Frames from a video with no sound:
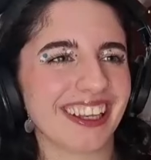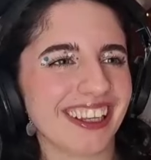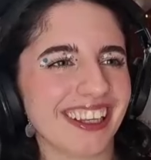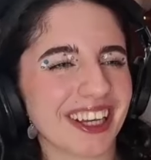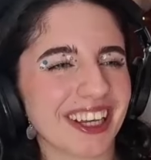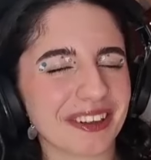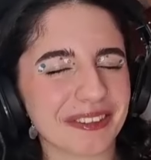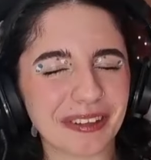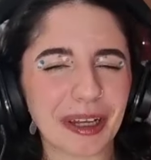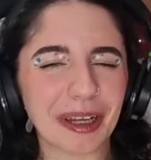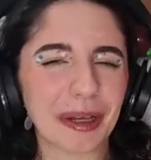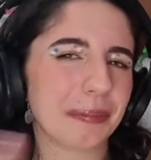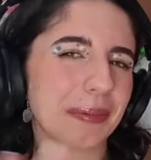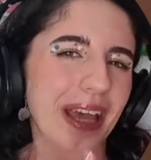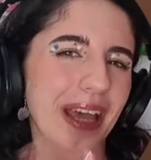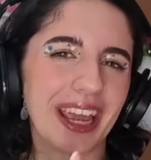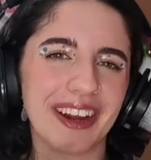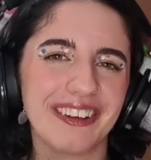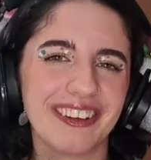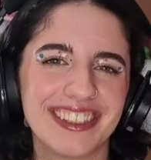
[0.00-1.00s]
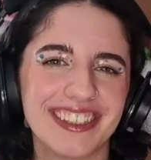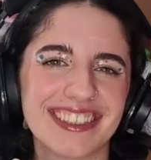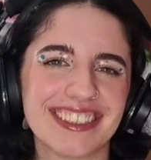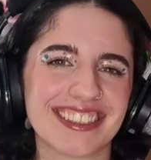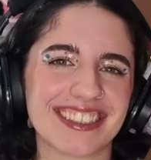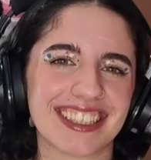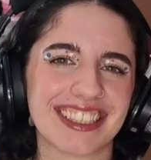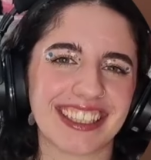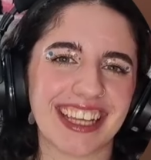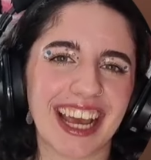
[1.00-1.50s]
I love her
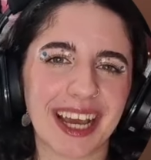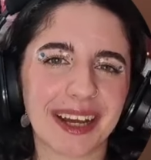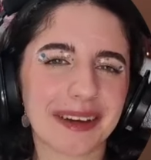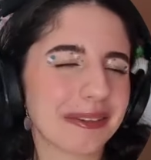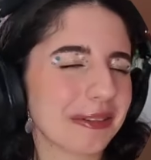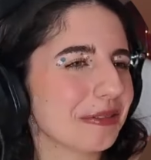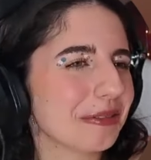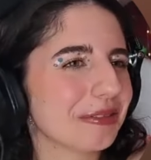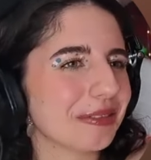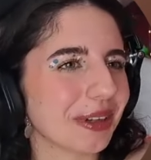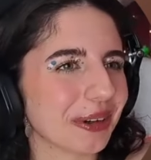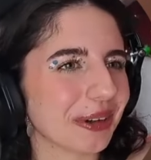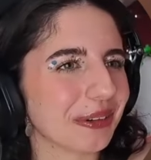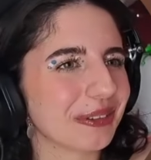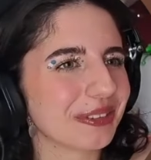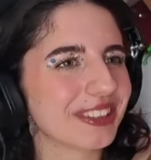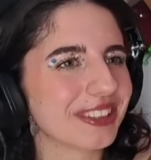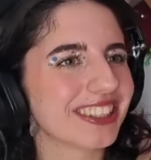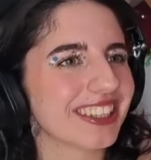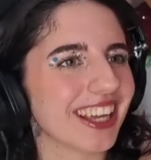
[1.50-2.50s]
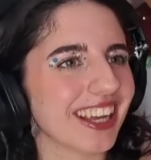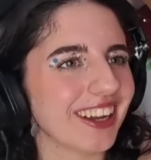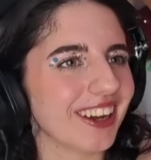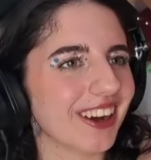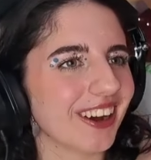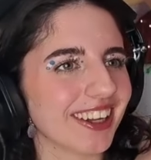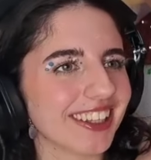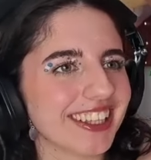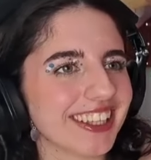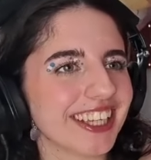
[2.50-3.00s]
parents and how involved they
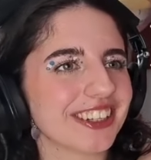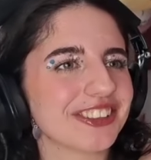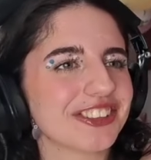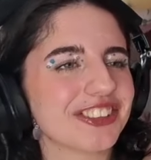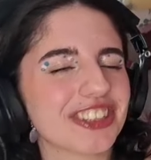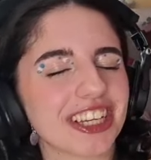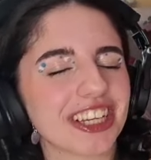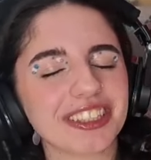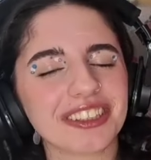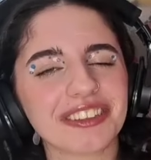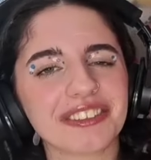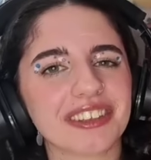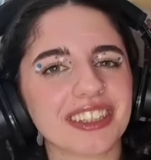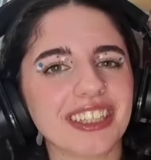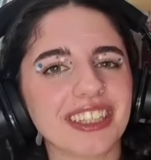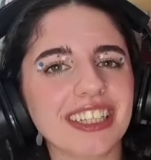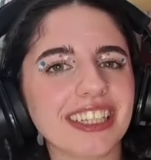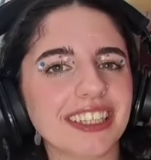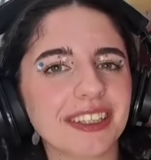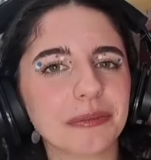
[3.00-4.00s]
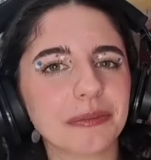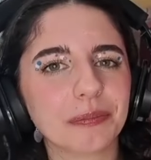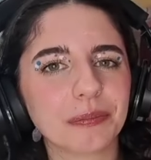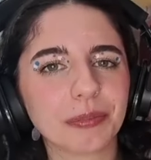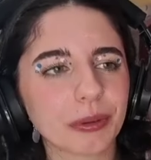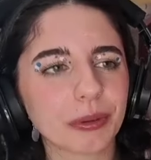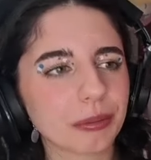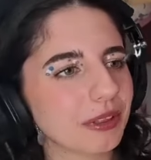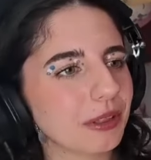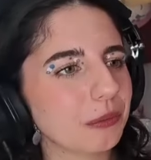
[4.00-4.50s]
are. They are genuinely
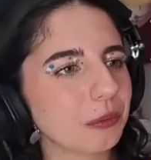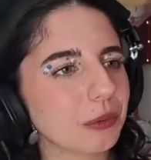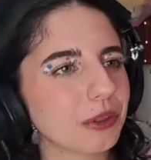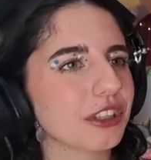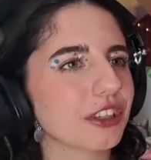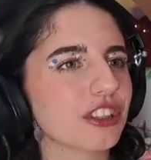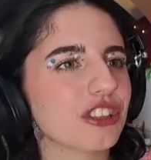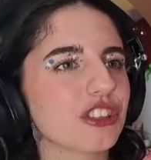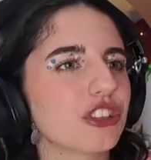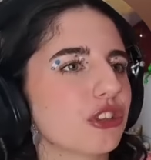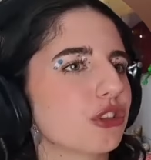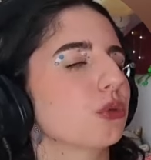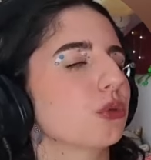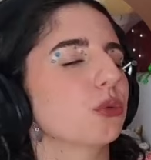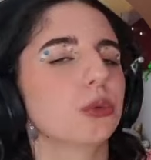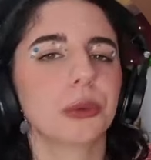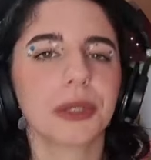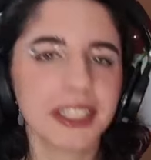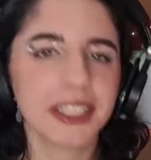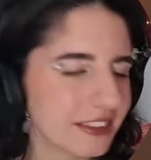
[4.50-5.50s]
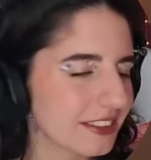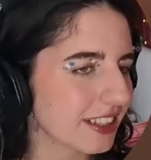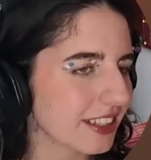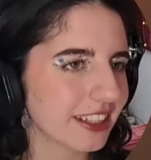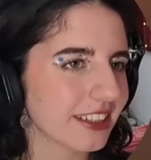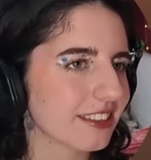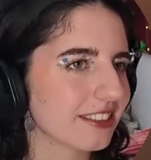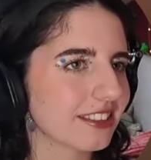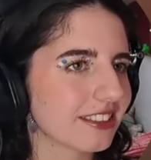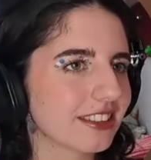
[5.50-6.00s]
probably one of the
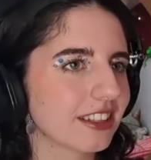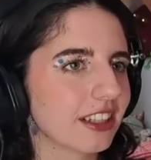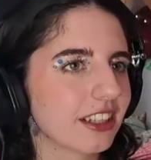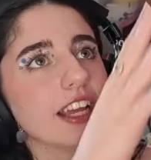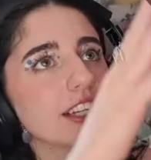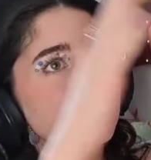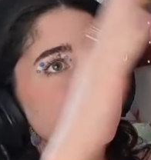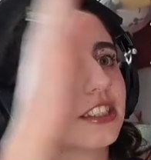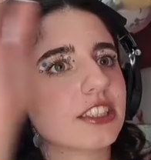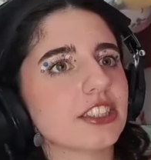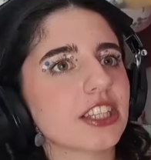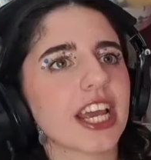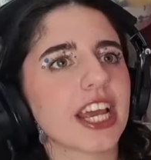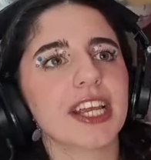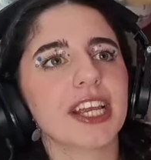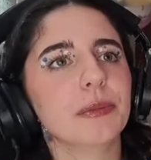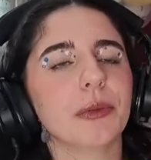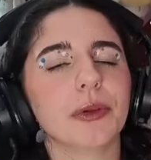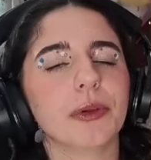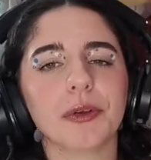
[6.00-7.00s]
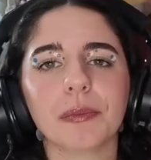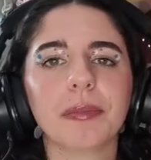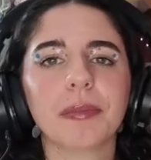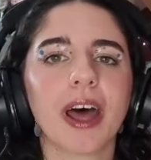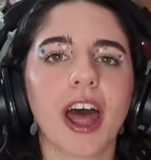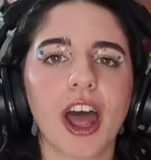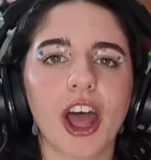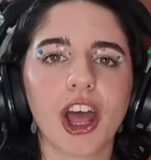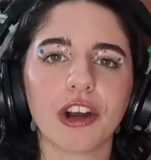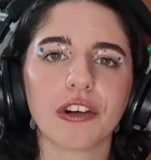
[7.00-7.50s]
sweetest entertainment
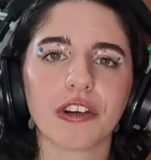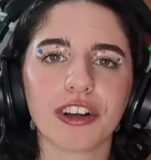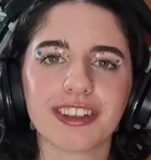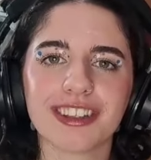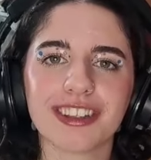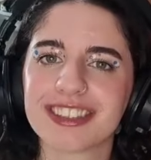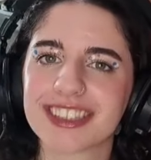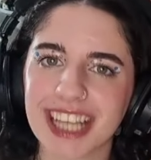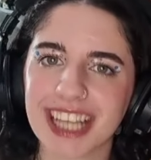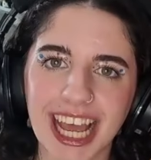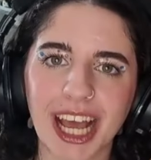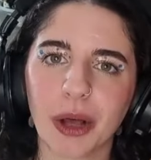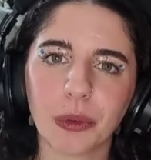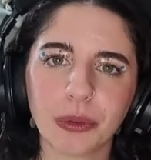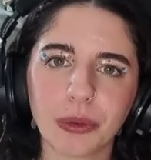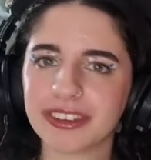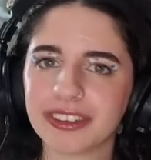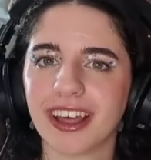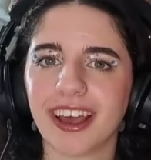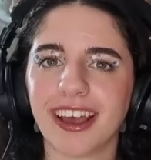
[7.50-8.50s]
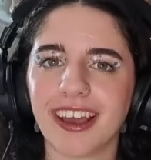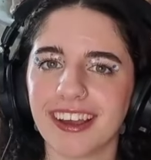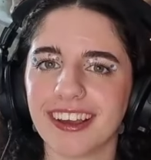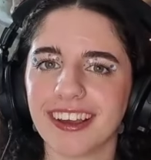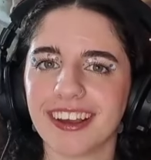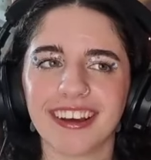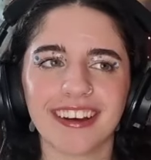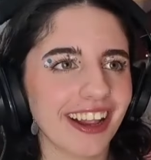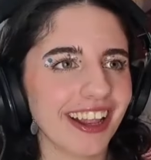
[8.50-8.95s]
parents out there.